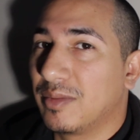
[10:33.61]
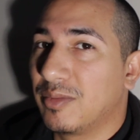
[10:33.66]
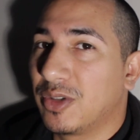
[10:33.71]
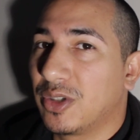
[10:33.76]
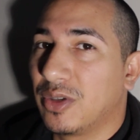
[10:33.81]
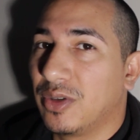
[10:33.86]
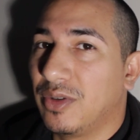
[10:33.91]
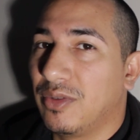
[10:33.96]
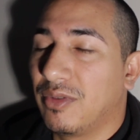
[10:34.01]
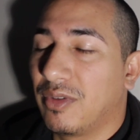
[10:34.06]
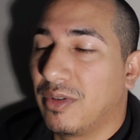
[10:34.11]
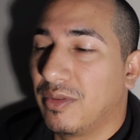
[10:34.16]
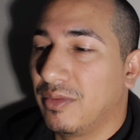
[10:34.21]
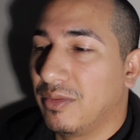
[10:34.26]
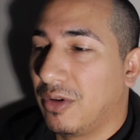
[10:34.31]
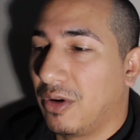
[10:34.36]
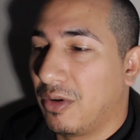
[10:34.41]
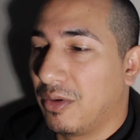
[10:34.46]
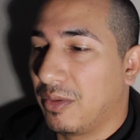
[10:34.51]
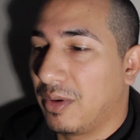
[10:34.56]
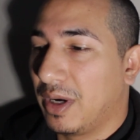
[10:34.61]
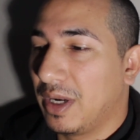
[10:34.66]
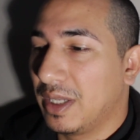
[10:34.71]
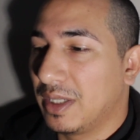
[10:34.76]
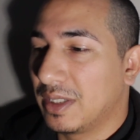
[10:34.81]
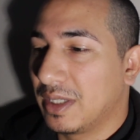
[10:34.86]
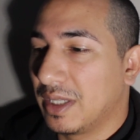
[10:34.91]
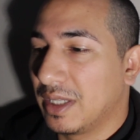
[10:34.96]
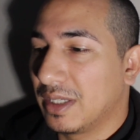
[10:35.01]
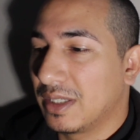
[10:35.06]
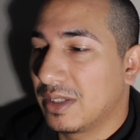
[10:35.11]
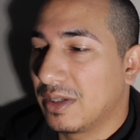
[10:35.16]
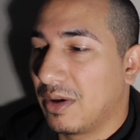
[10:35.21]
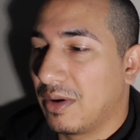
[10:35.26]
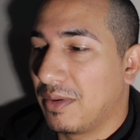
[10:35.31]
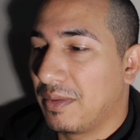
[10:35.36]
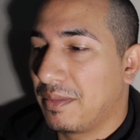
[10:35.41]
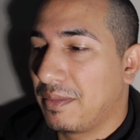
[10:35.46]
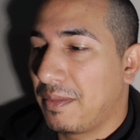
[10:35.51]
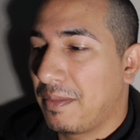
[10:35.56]
I'm sure you've all run into this.
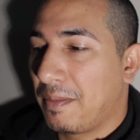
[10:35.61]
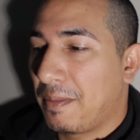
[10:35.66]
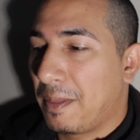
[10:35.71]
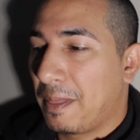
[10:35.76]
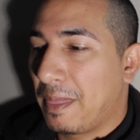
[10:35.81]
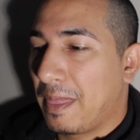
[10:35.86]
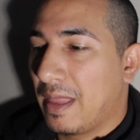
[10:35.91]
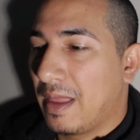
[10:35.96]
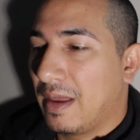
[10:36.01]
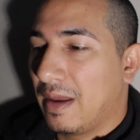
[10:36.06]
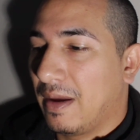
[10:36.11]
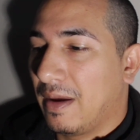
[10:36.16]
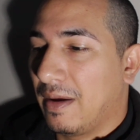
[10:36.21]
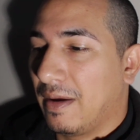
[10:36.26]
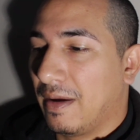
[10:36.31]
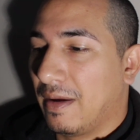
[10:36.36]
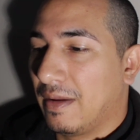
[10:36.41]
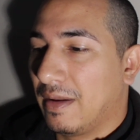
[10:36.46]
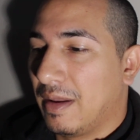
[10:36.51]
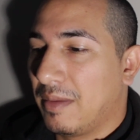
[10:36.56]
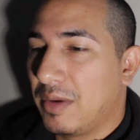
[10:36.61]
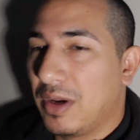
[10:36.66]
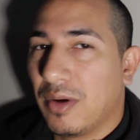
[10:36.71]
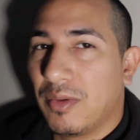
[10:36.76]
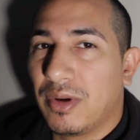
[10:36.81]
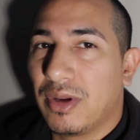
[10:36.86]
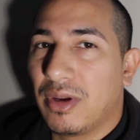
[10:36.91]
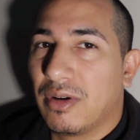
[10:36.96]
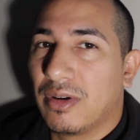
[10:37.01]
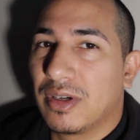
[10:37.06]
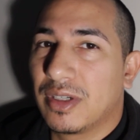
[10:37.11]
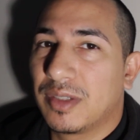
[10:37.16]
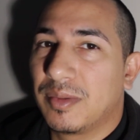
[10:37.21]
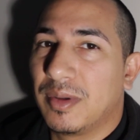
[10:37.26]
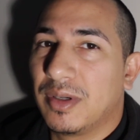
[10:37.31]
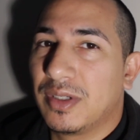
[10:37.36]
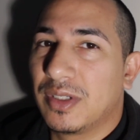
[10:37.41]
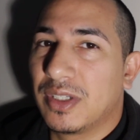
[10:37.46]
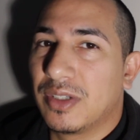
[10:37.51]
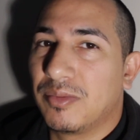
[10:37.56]
So let me know what your
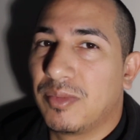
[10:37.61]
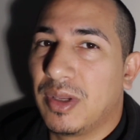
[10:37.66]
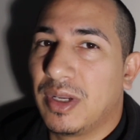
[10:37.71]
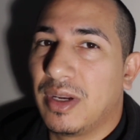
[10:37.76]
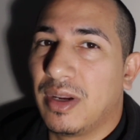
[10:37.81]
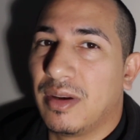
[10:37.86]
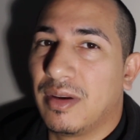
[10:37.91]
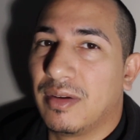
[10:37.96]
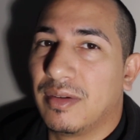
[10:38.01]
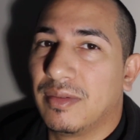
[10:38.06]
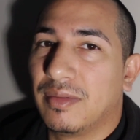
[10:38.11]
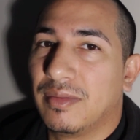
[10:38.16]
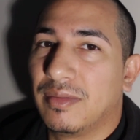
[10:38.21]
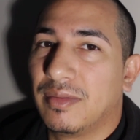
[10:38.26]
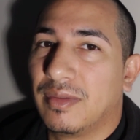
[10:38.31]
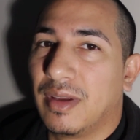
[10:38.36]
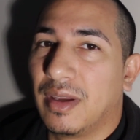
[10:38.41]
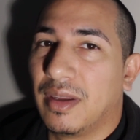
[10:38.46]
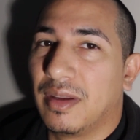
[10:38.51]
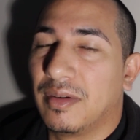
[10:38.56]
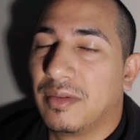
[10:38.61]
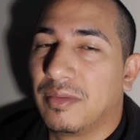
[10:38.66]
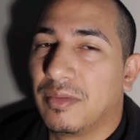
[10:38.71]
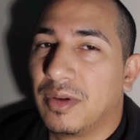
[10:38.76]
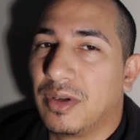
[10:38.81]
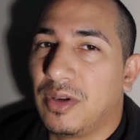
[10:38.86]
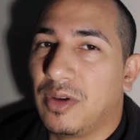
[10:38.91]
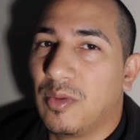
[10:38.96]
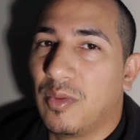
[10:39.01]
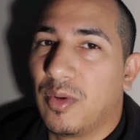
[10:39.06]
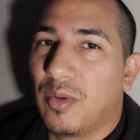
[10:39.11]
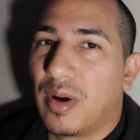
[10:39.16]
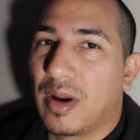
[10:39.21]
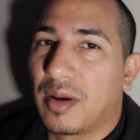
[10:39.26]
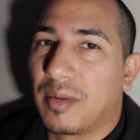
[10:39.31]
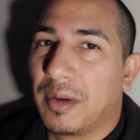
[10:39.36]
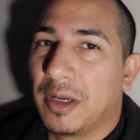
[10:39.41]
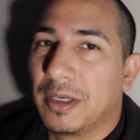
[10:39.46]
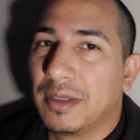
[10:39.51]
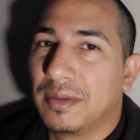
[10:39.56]
experience has been and what you would
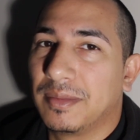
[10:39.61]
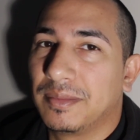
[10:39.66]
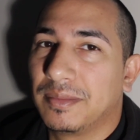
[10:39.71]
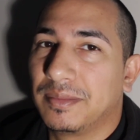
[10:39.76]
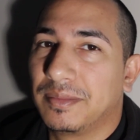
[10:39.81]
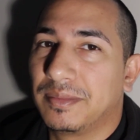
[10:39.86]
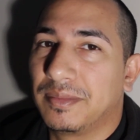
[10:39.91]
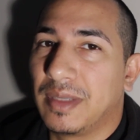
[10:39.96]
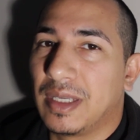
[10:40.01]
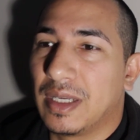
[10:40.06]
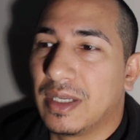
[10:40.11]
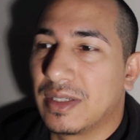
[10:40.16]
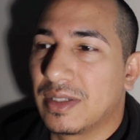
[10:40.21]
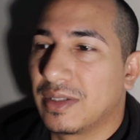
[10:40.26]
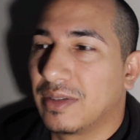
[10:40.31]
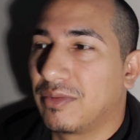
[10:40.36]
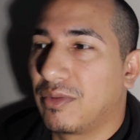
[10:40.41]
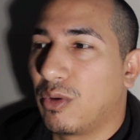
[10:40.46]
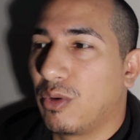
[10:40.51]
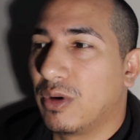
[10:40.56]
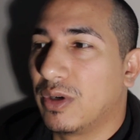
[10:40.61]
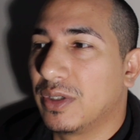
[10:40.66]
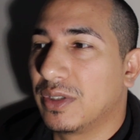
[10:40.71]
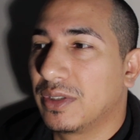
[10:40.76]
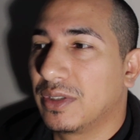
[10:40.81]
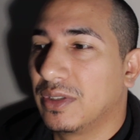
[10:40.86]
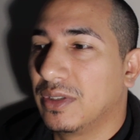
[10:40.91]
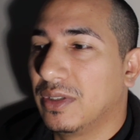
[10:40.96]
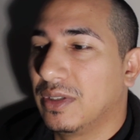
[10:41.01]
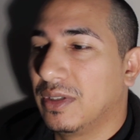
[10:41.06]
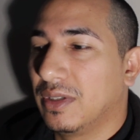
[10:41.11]
recommend. Because, of course,